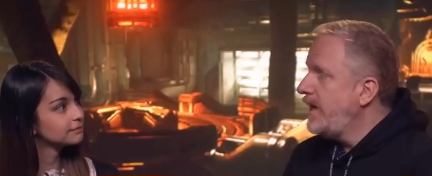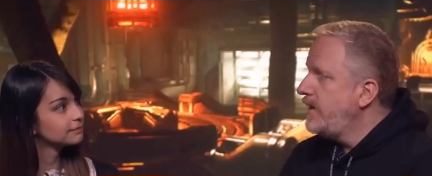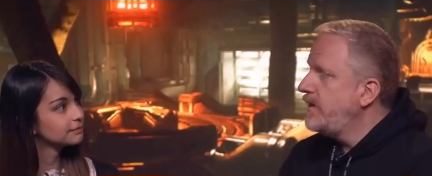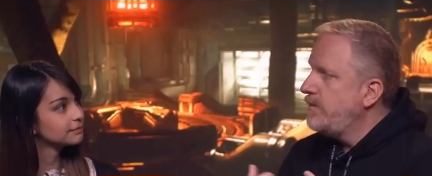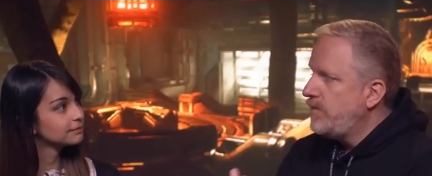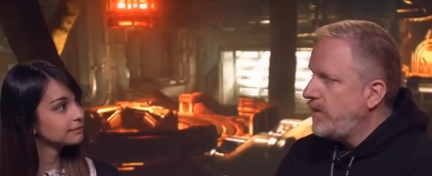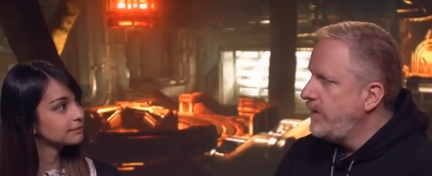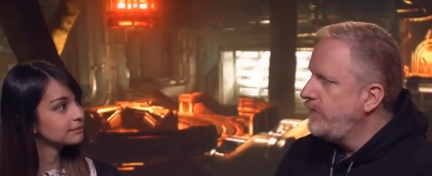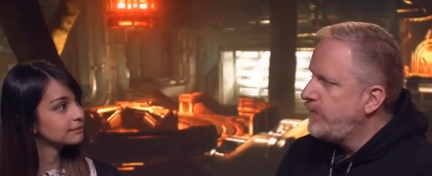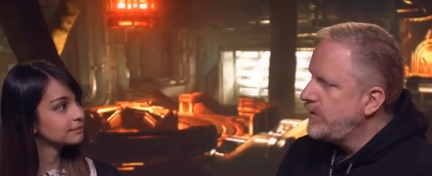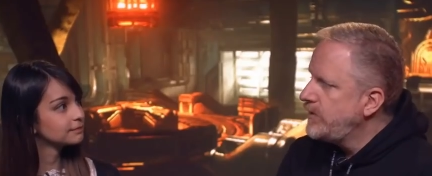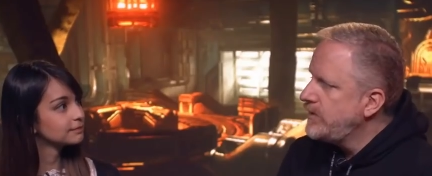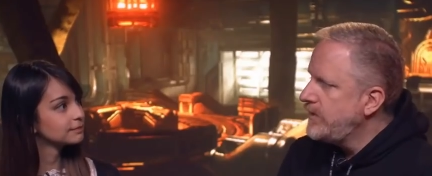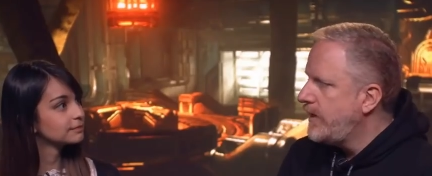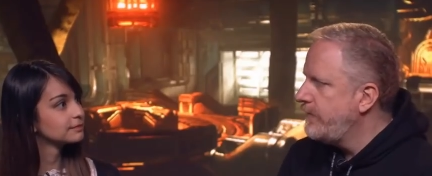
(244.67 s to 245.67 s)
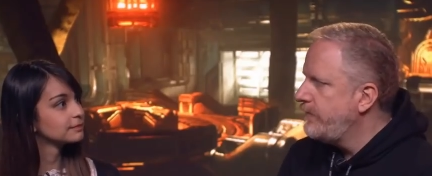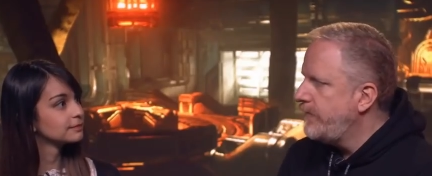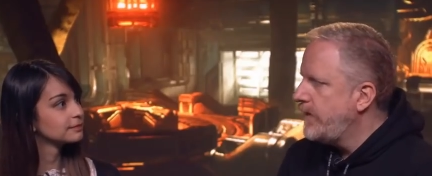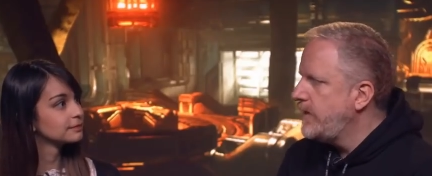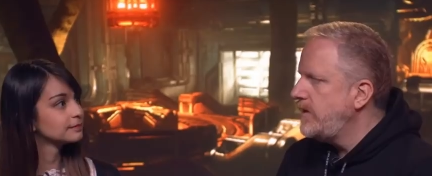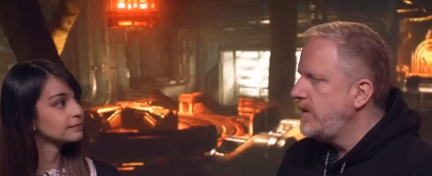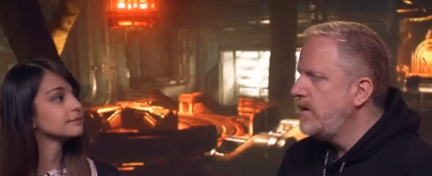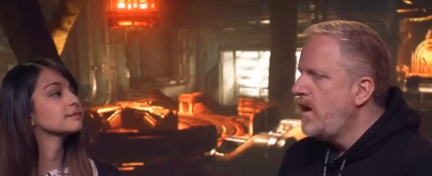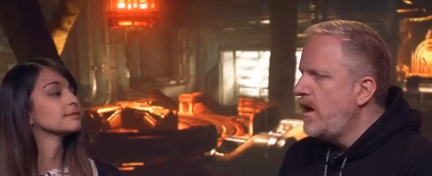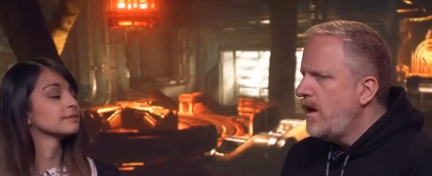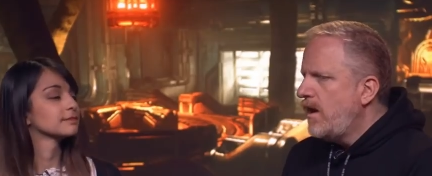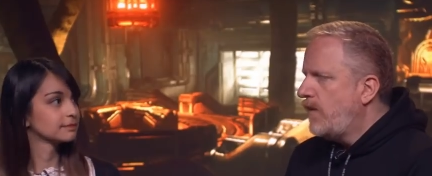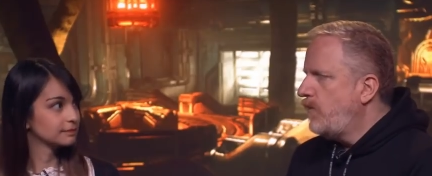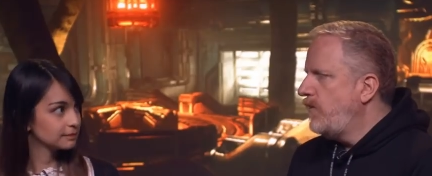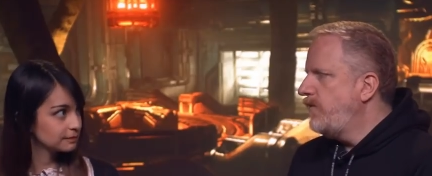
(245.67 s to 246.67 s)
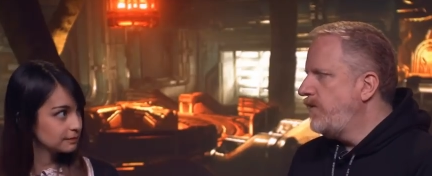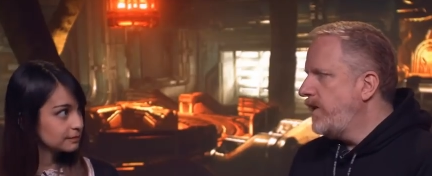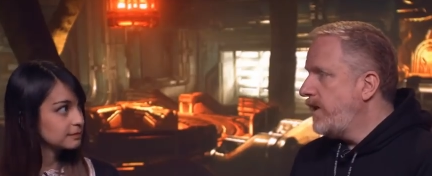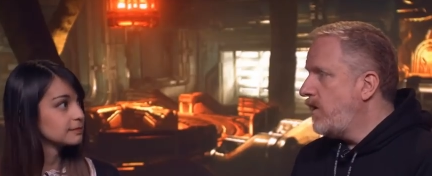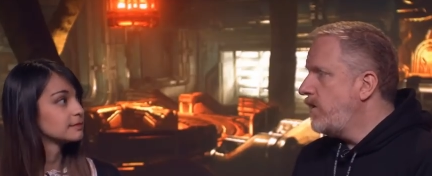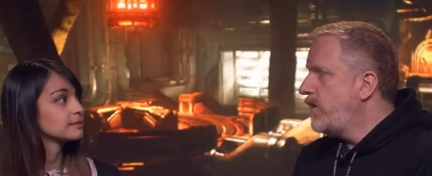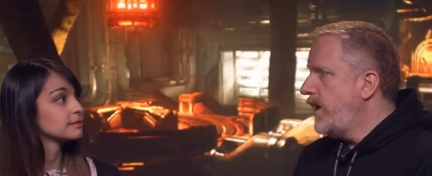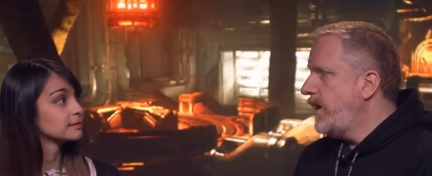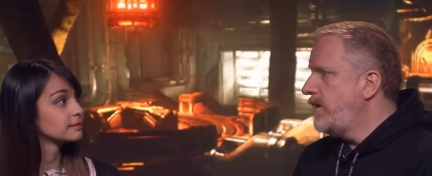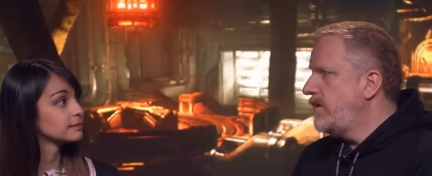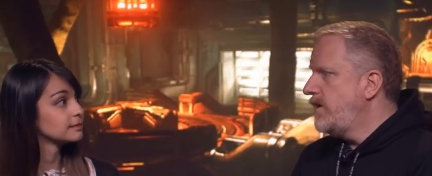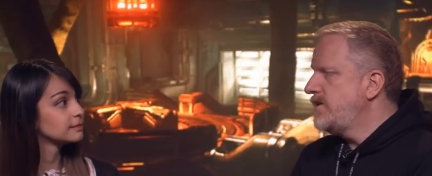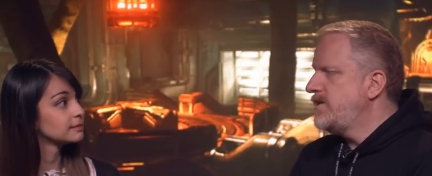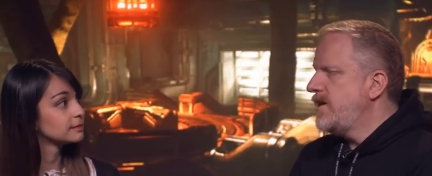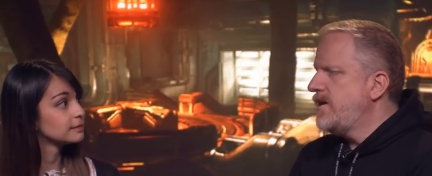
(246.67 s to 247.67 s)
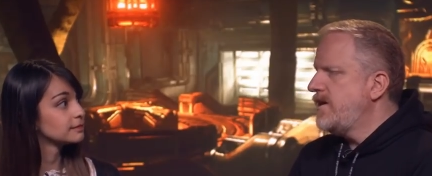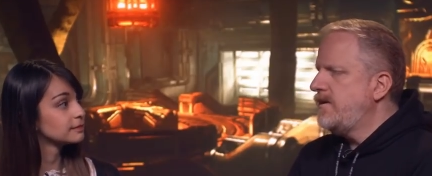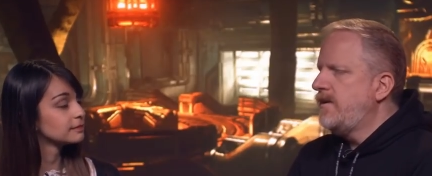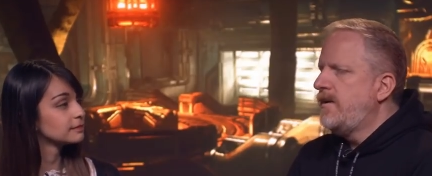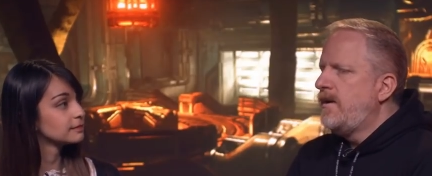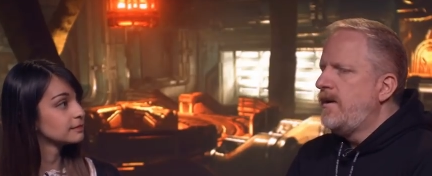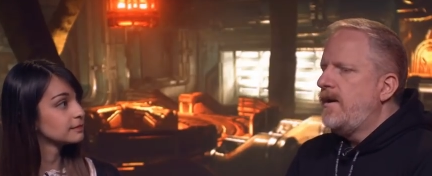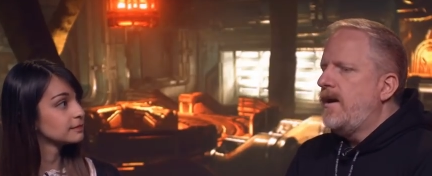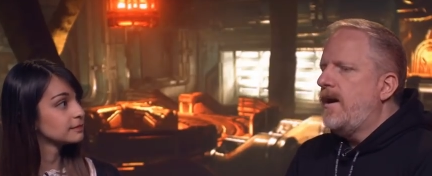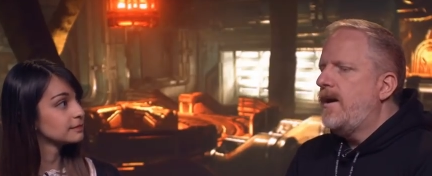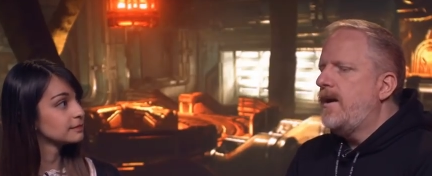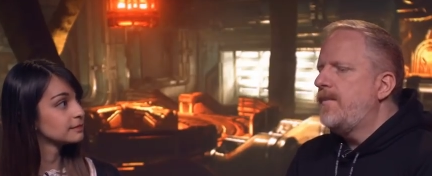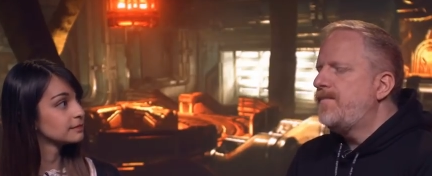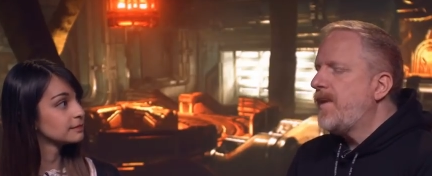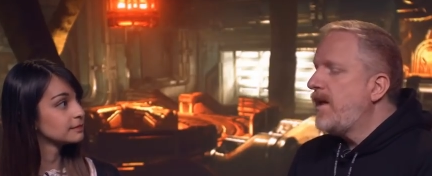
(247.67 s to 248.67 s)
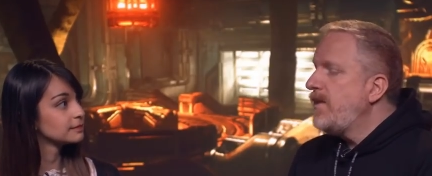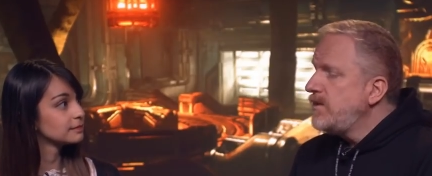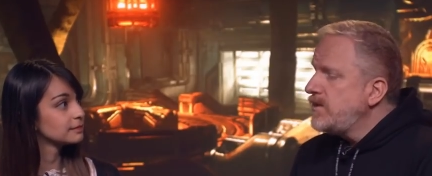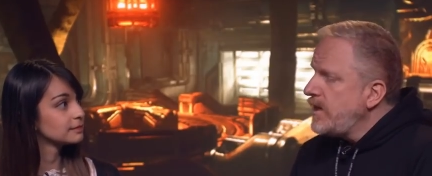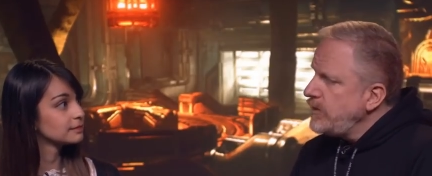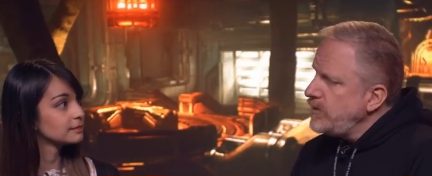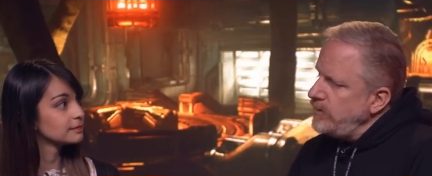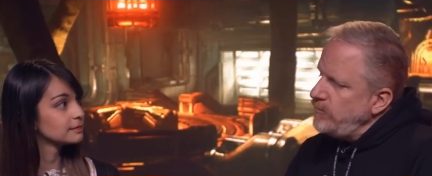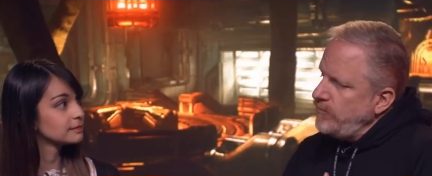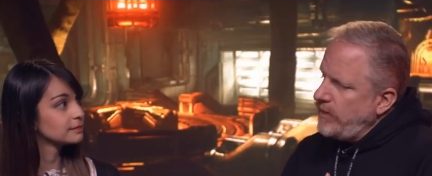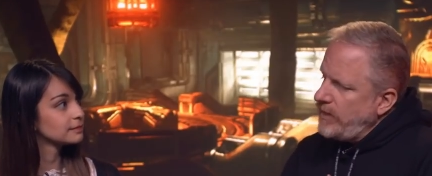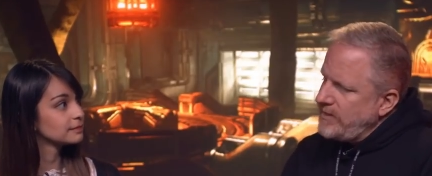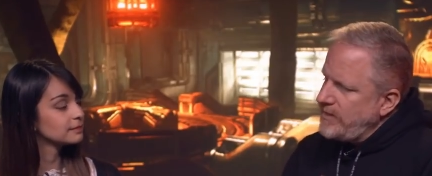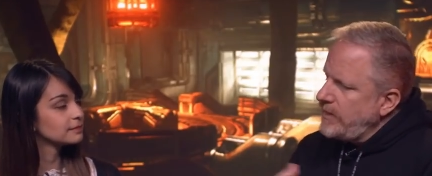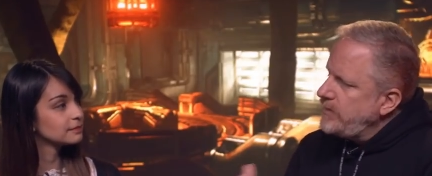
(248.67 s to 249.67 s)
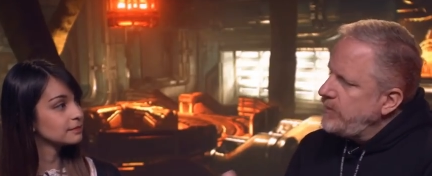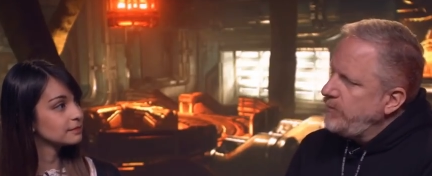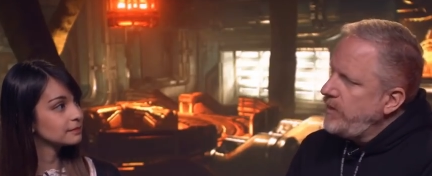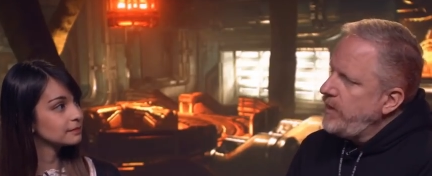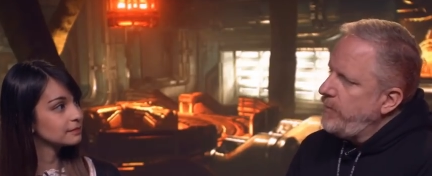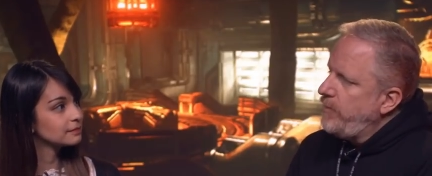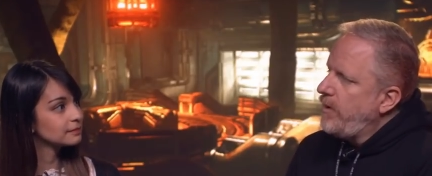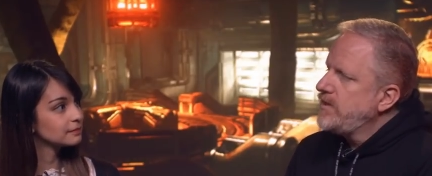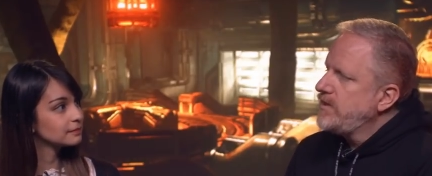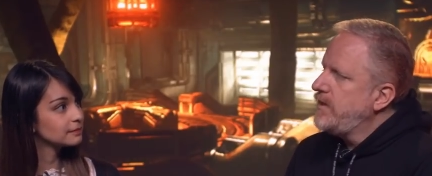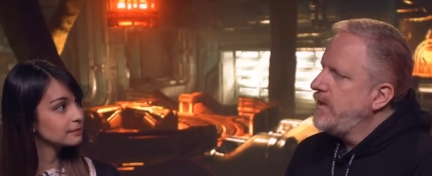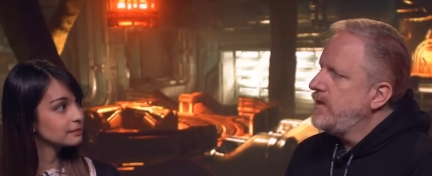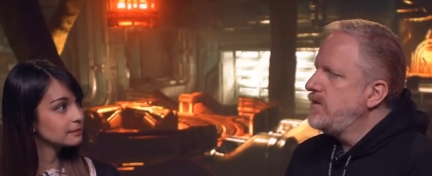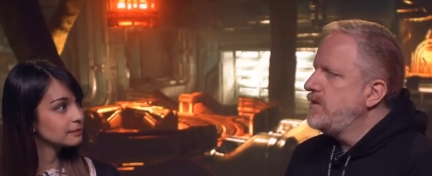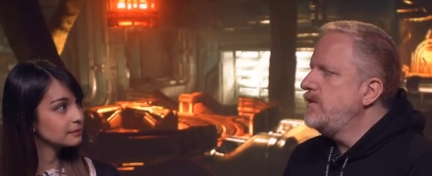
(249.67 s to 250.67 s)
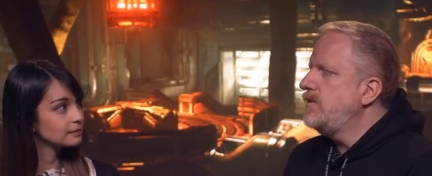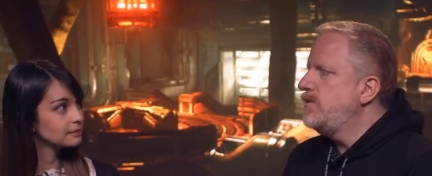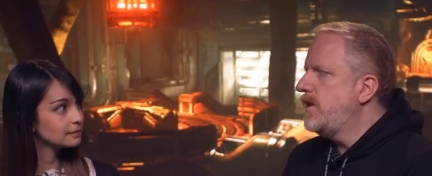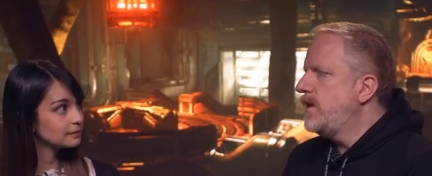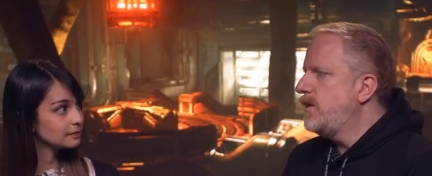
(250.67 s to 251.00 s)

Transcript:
Speaker 1: in and play Versus and have fun, and we feel like Arcade does that. Um, and then there's actually accessibility parts of that too. Like